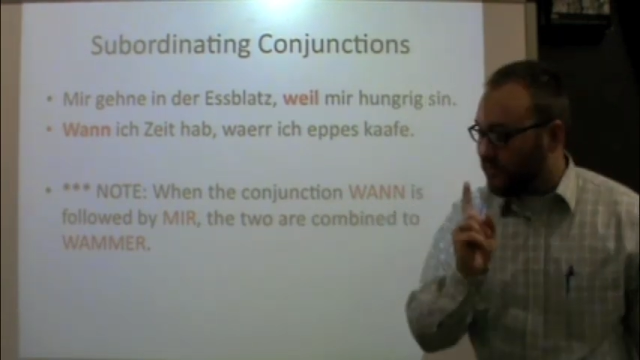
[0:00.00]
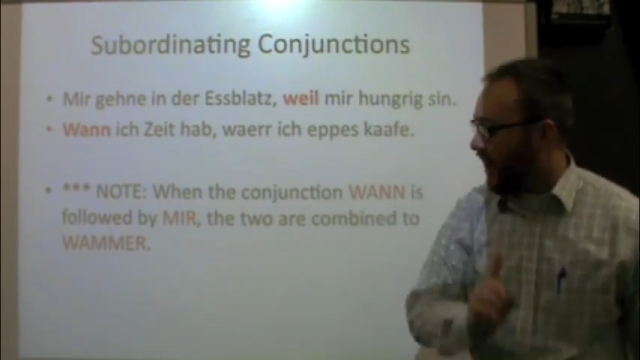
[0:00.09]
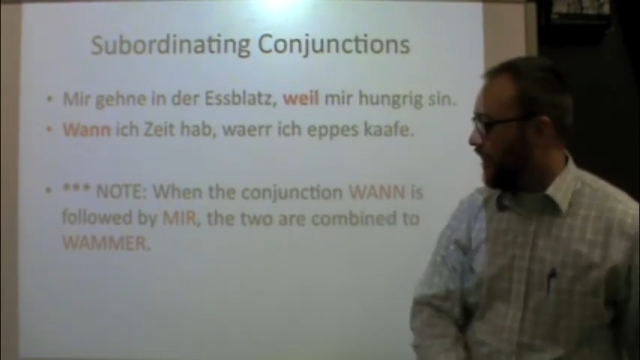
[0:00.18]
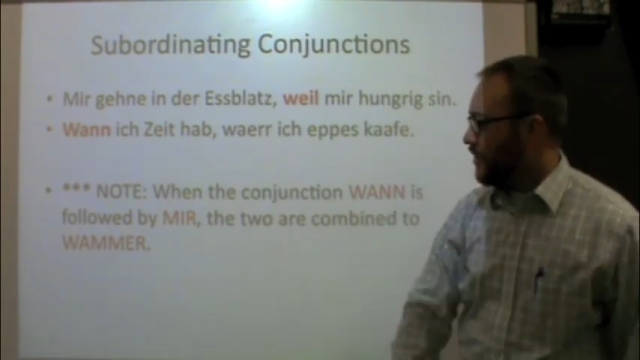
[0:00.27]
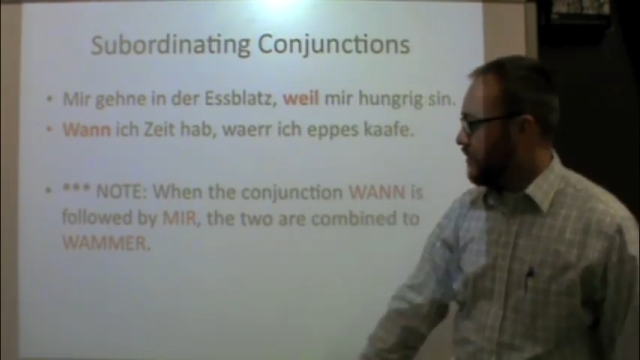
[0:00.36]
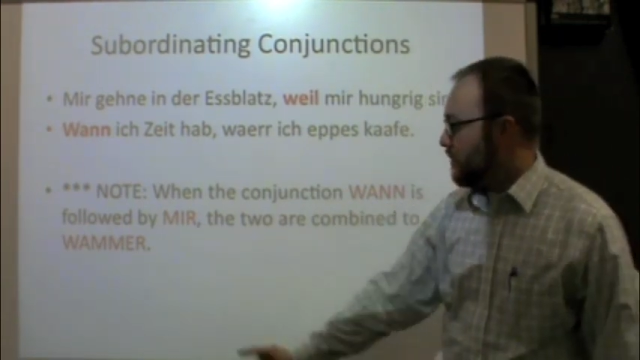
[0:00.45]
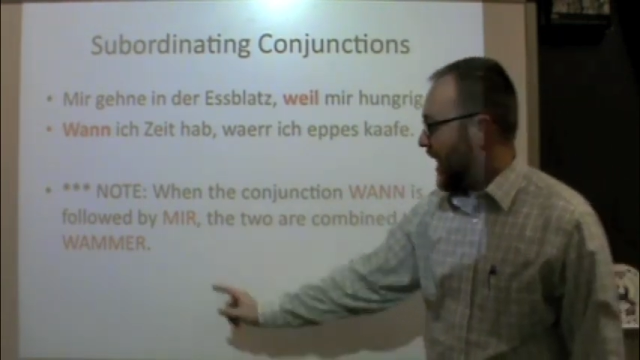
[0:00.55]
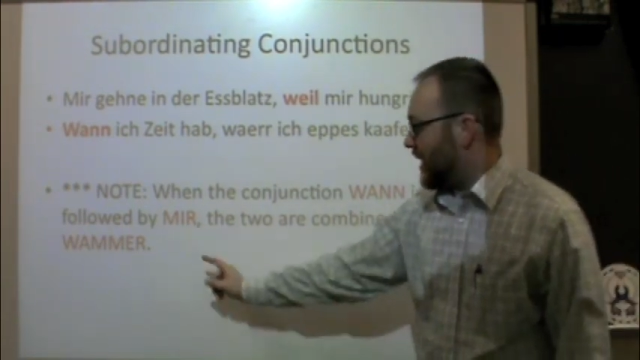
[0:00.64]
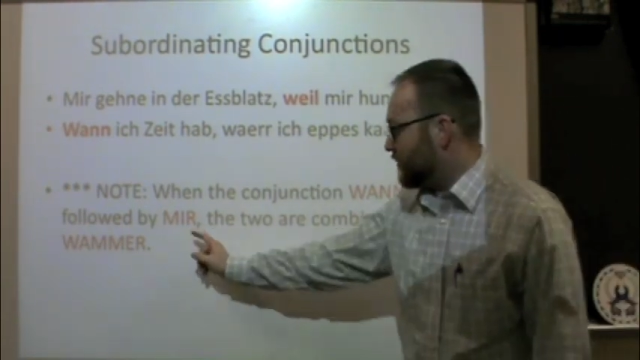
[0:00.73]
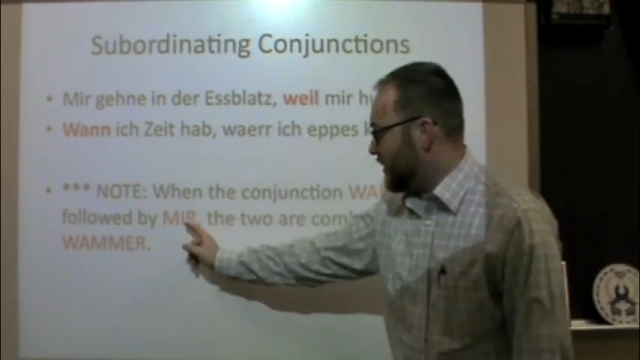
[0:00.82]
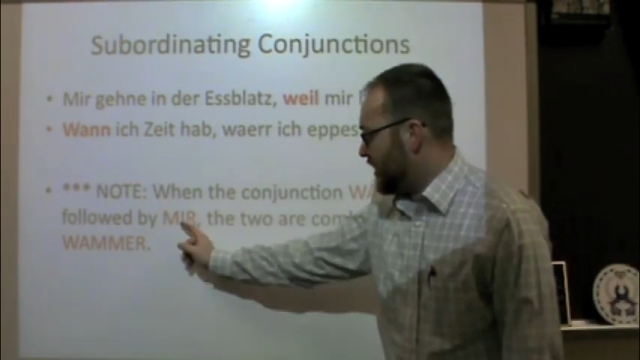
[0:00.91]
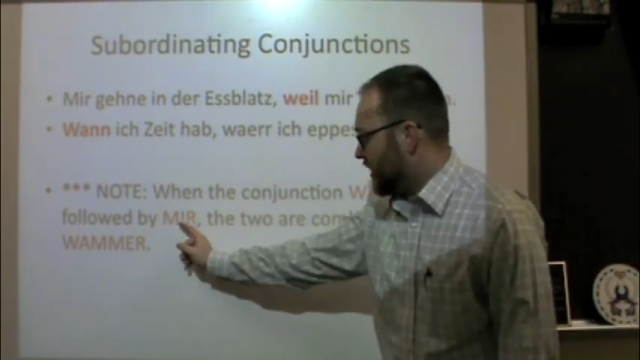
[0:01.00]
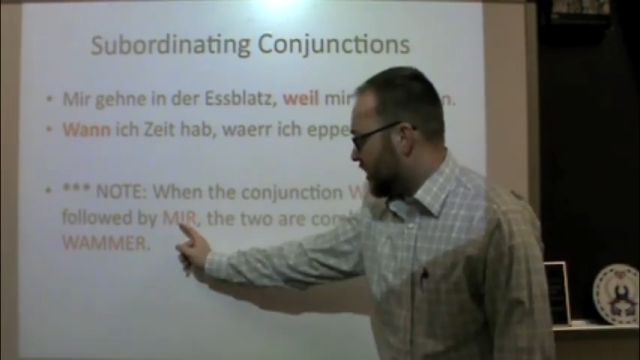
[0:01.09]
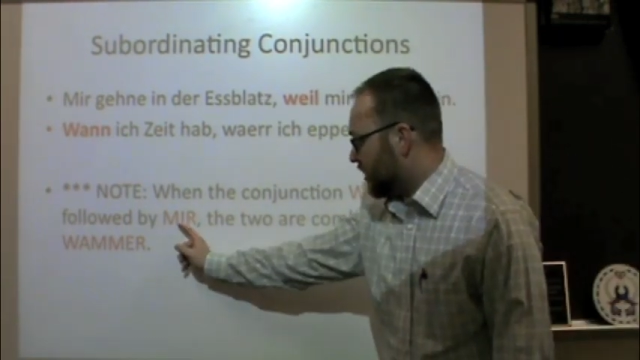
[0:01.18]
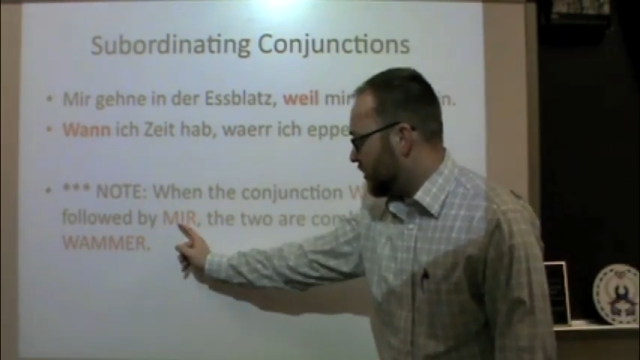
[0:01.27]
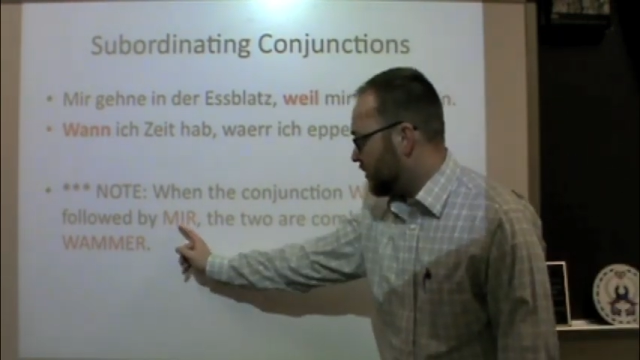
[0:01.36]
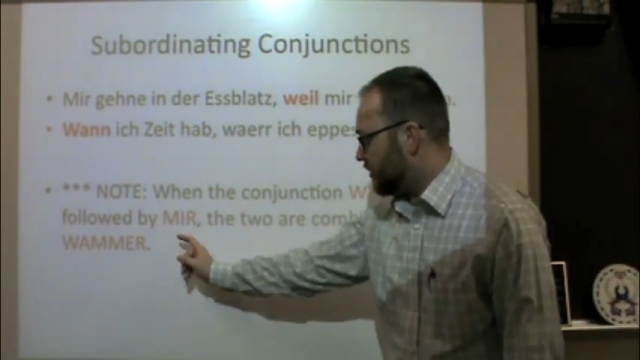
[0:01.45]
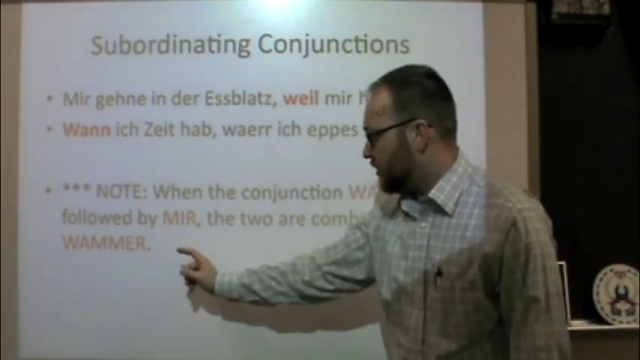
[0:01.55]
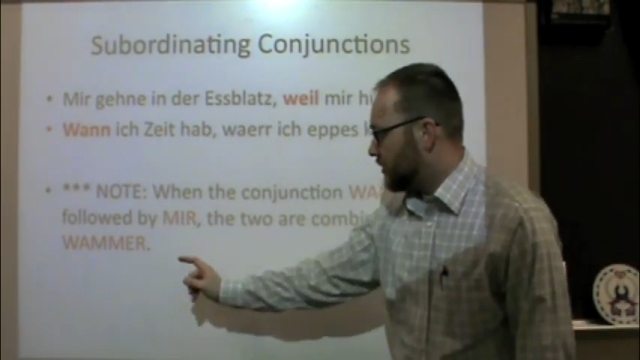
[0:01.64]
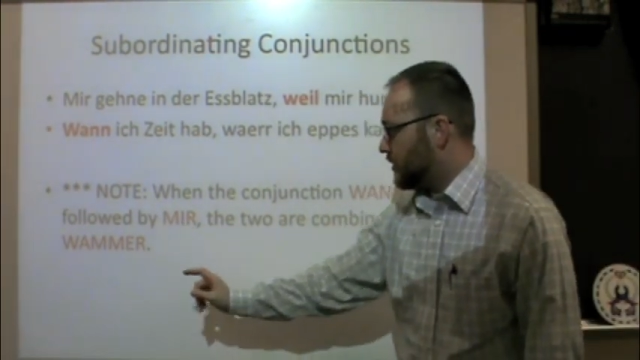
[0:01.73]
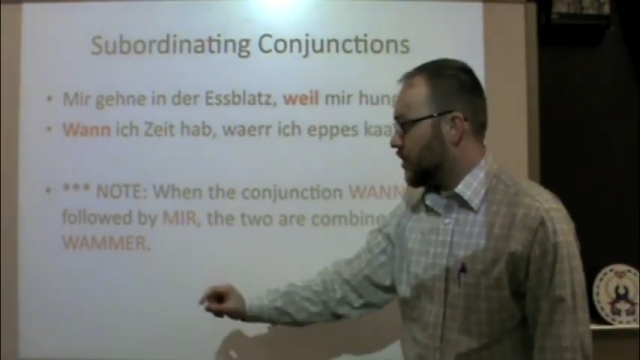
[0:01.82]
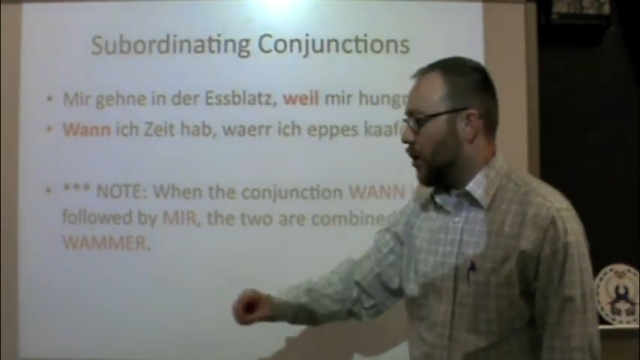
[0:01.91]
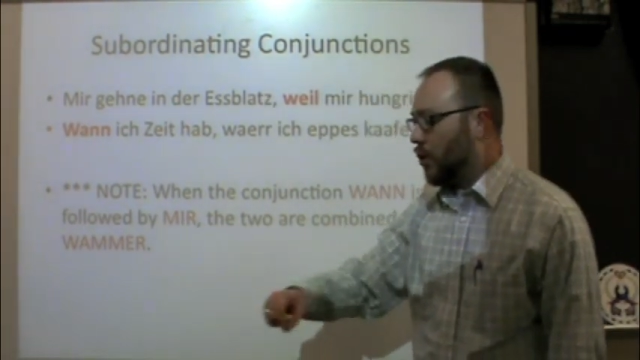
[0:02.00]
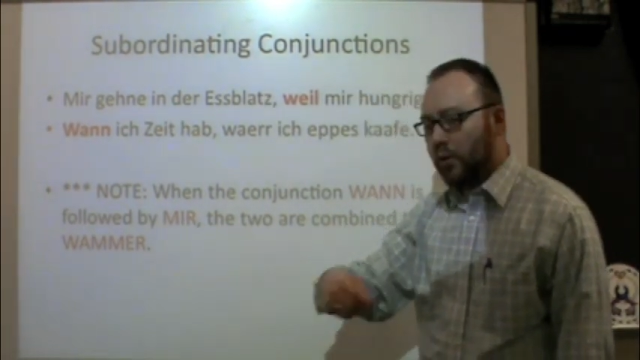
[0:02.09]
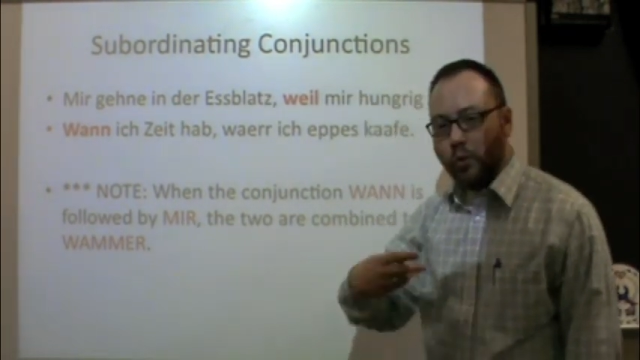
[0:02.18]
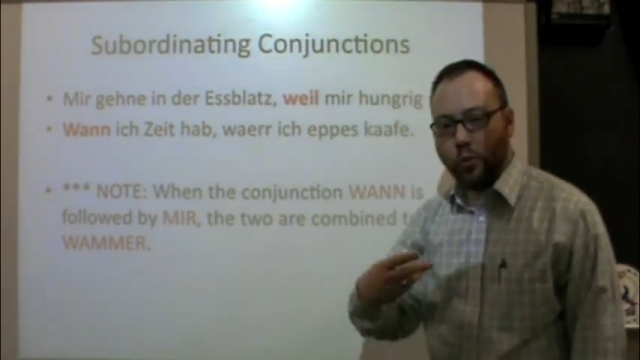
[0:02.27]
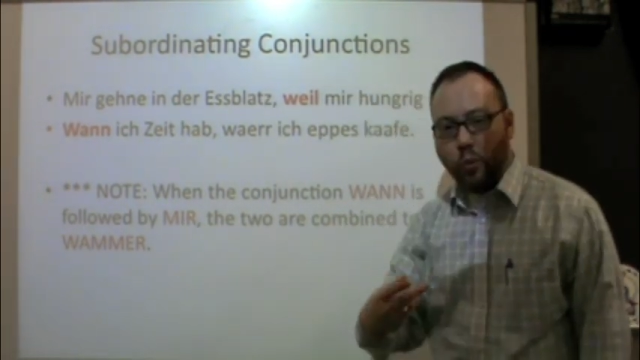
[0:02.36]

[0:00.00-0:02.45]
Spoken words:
followed by mir, so